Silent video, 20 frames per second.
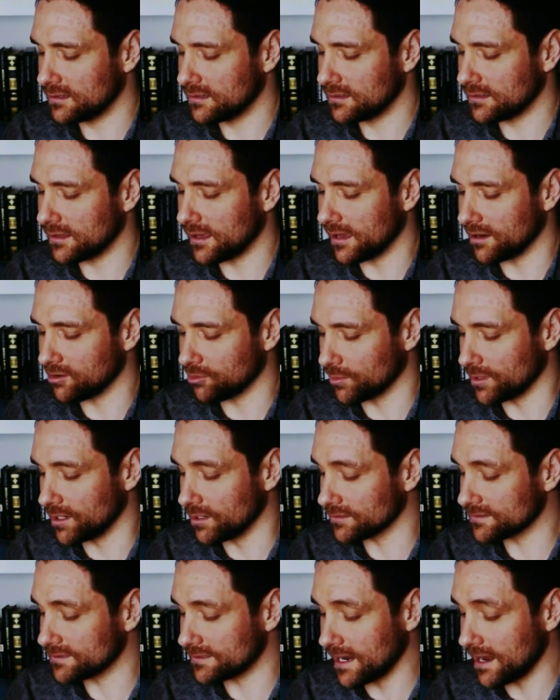Our heroine
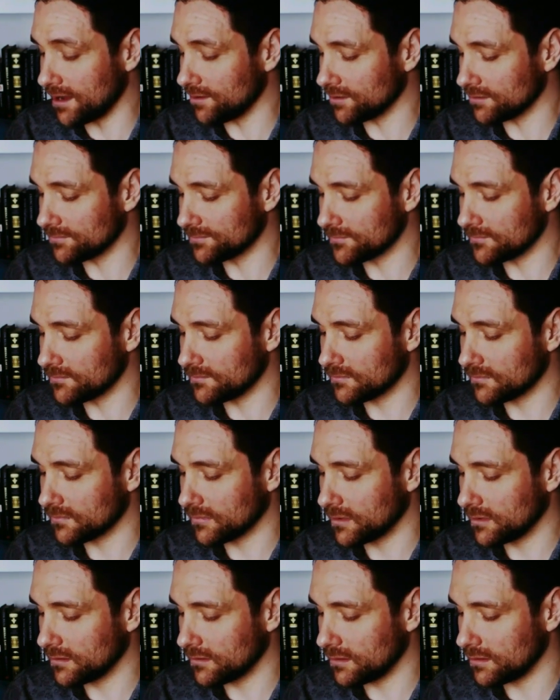looks down.
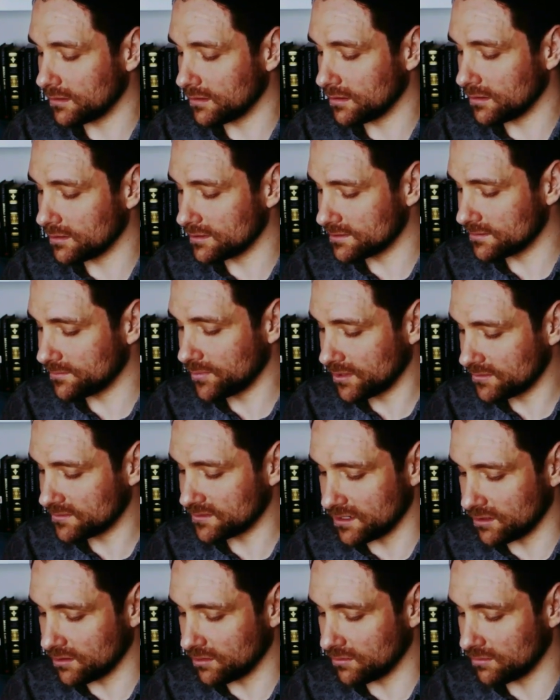"I suppose
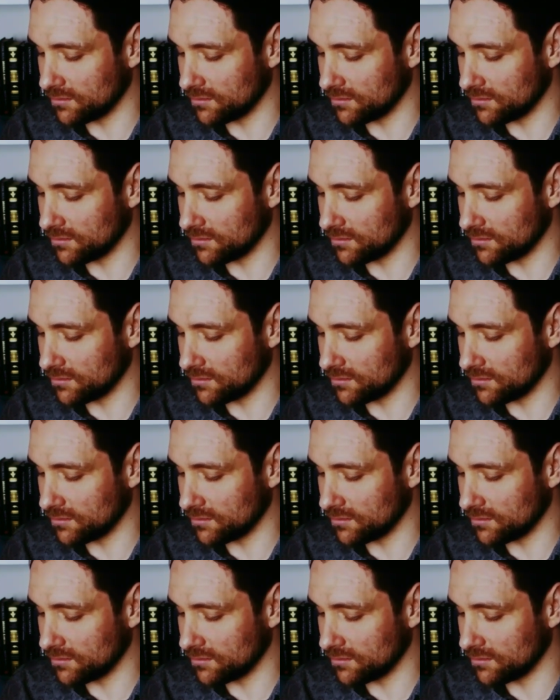not."